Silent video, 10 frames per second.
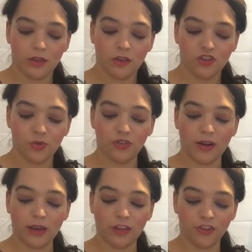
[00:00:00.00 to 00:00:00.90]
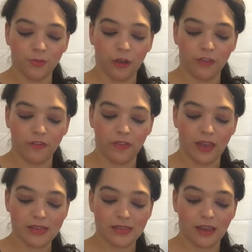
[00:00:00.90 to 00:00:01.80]
She would try to catch her breath for the
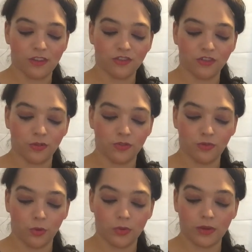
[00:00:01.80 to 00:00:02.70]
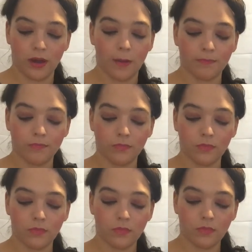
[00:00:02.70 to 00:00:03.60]
next dash she was sure would come.
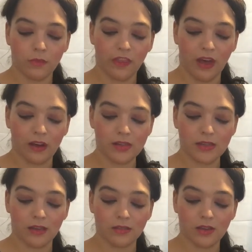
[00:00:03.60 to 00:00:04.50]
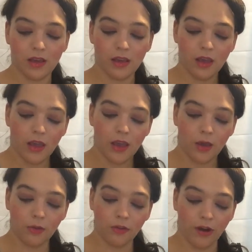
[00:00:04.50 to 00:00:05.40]
Without a sound, he
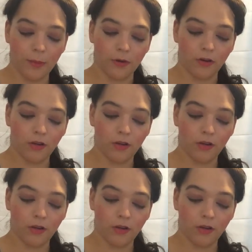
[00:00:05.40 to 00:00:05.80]
would grab her,